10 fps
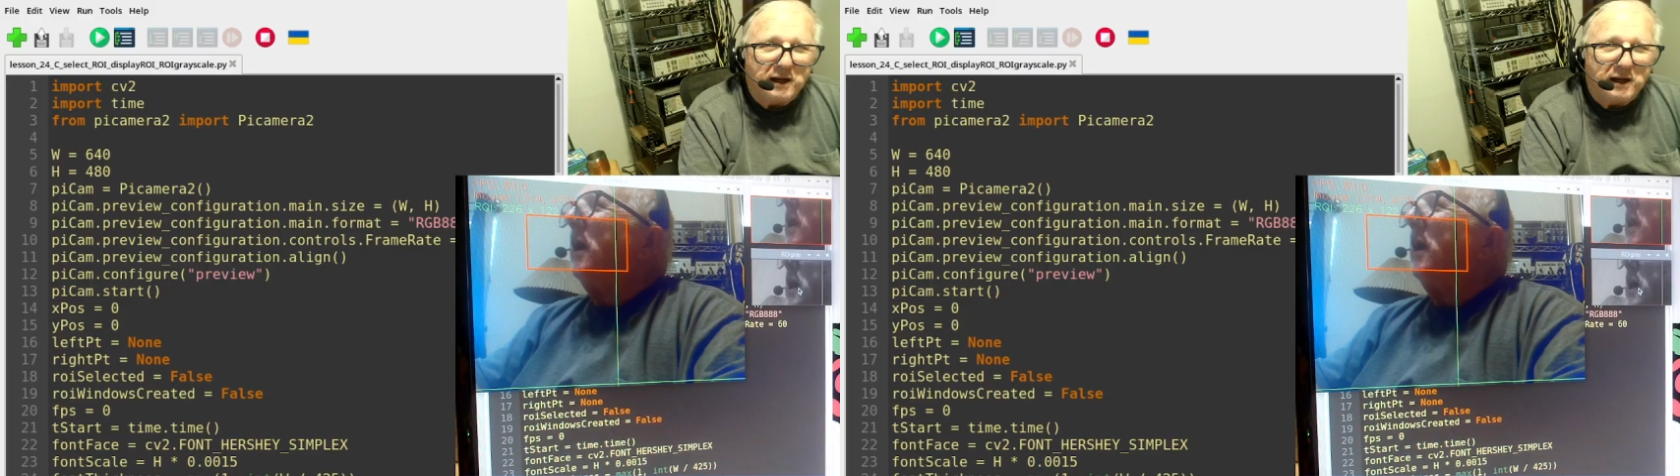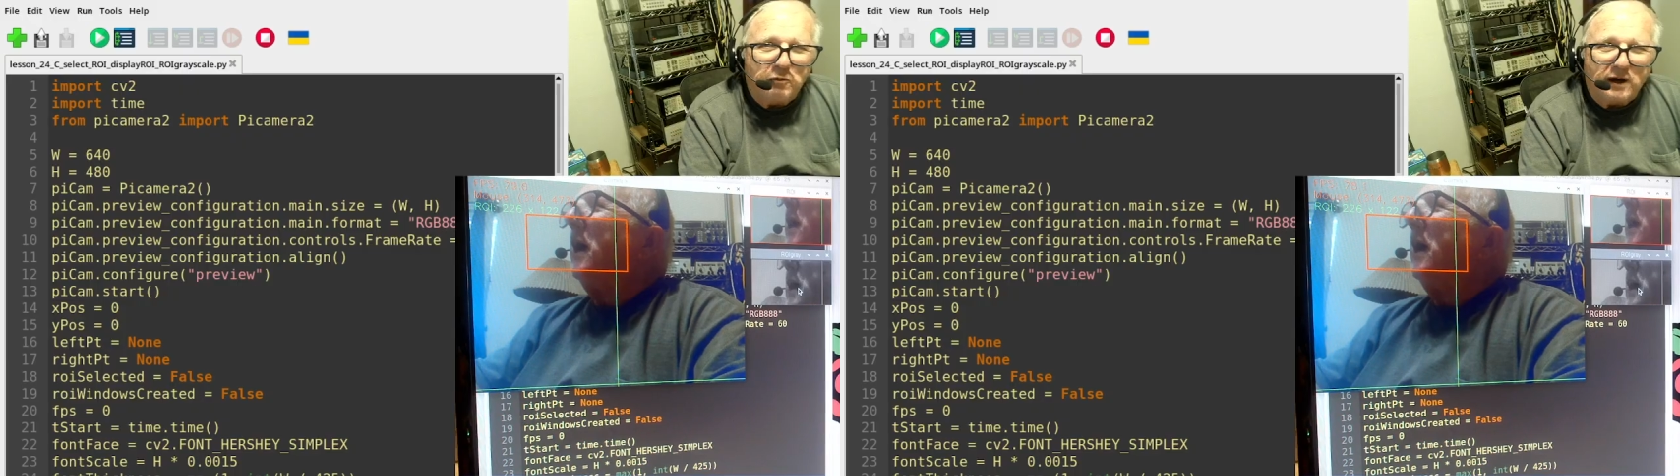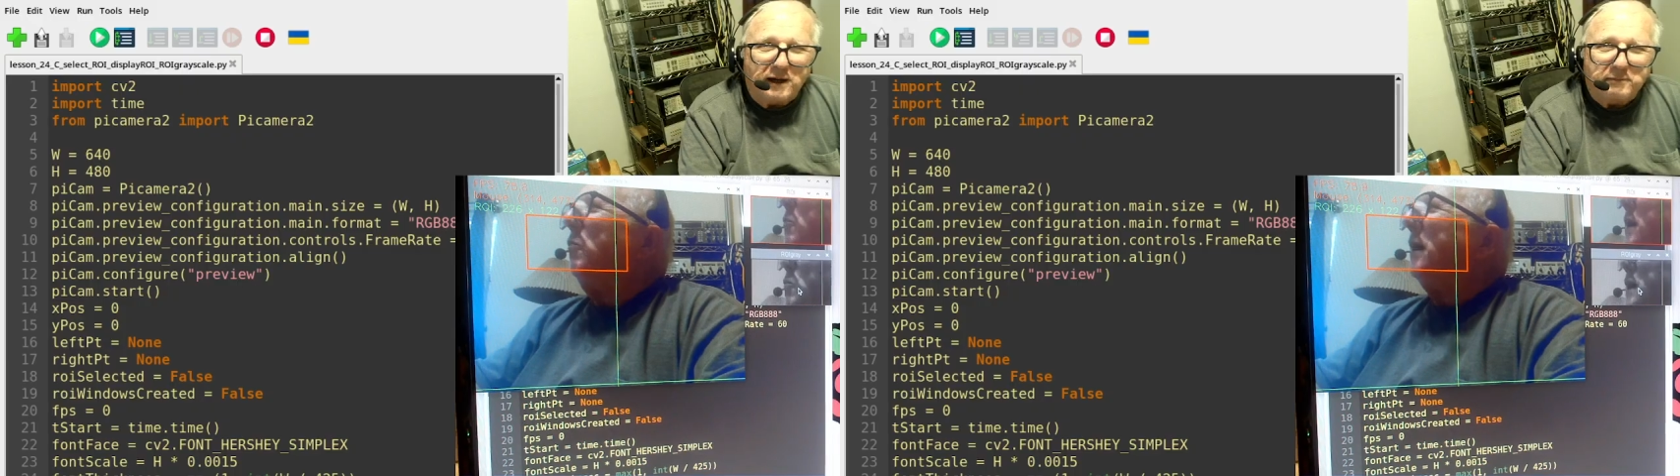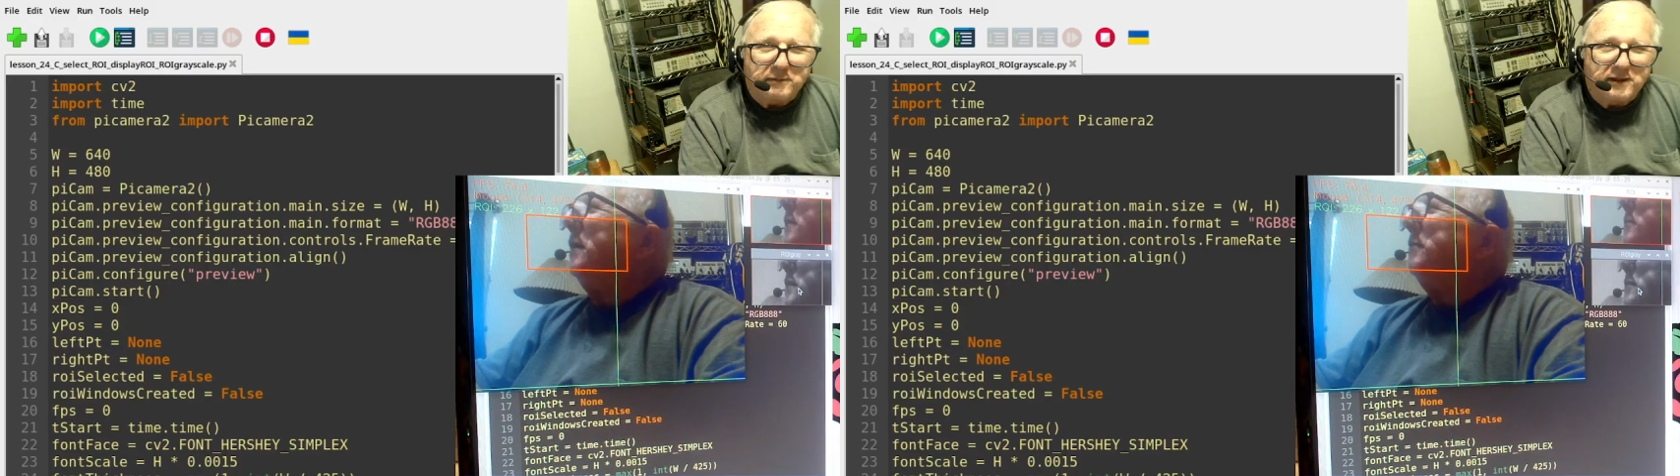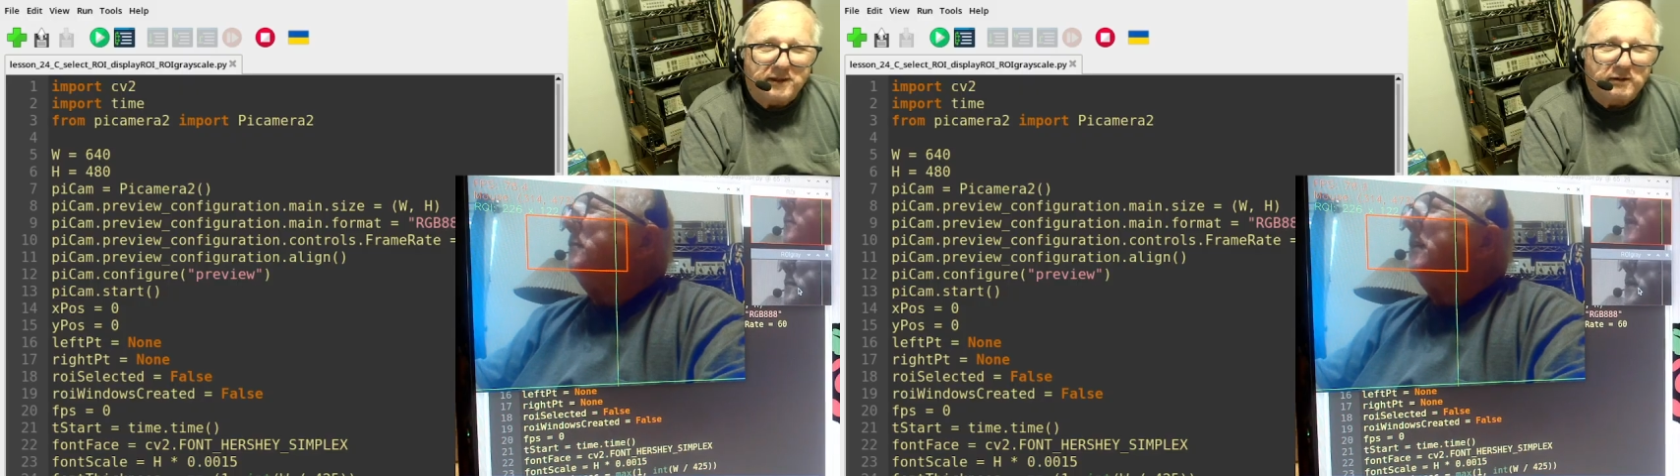and white.
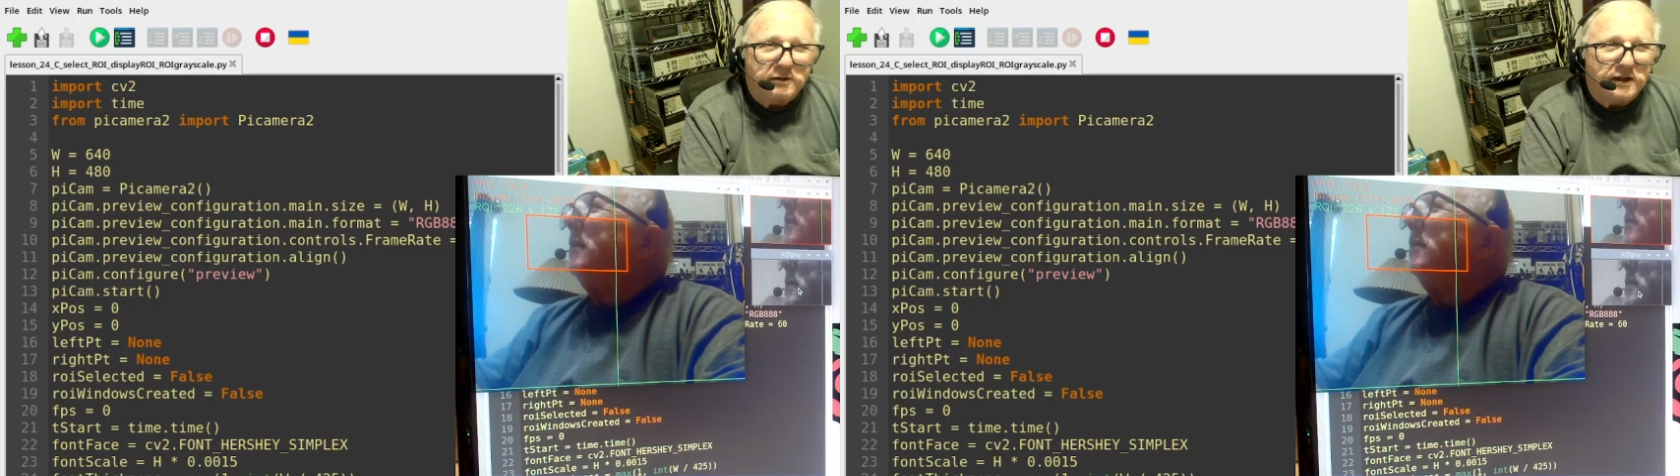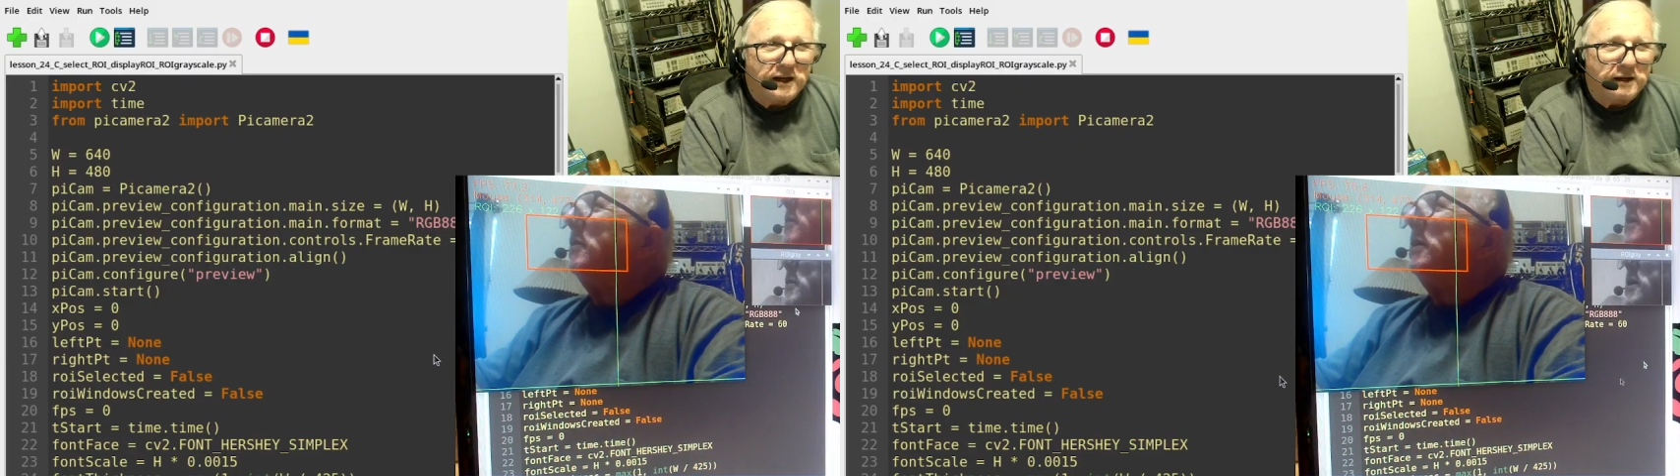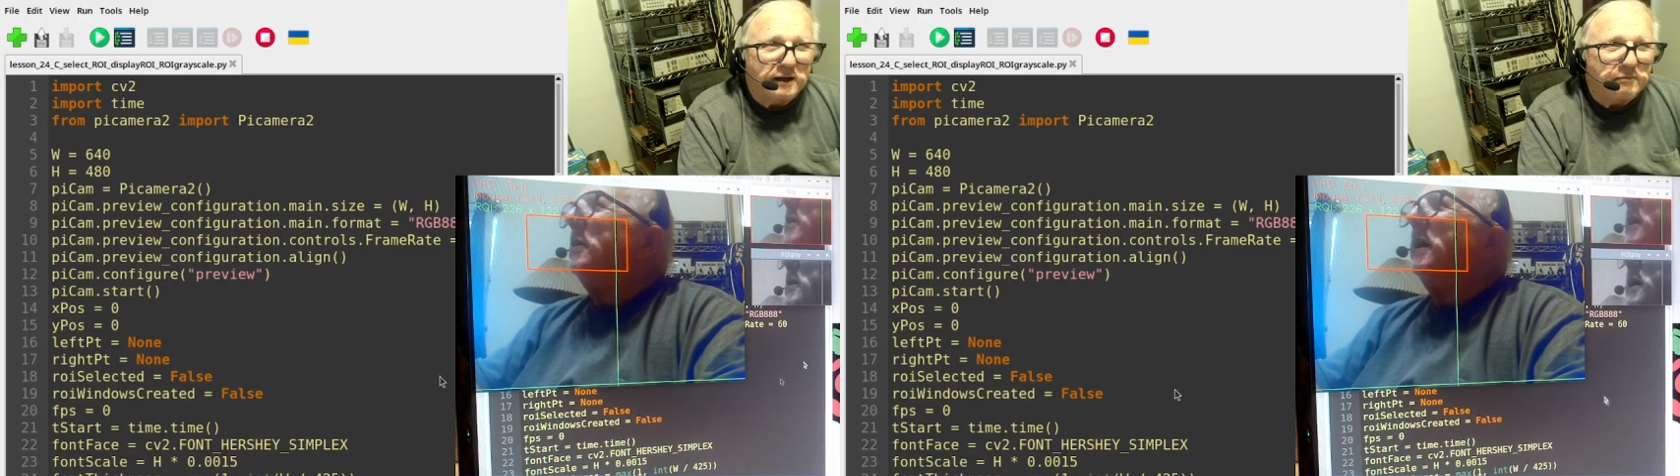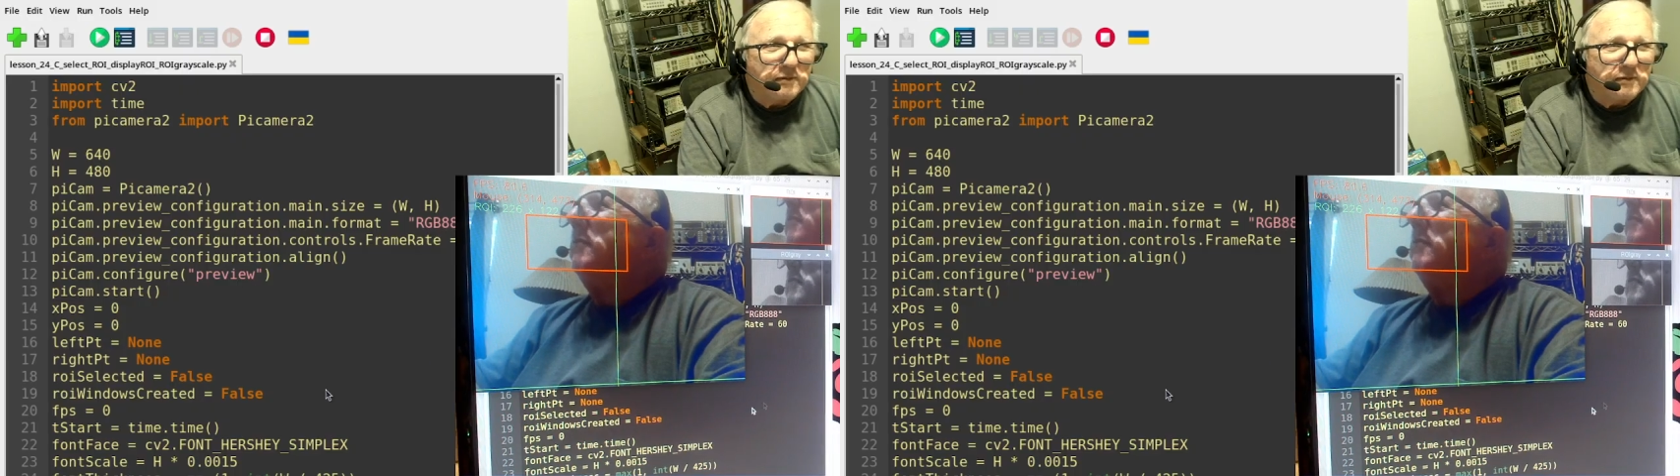Okay.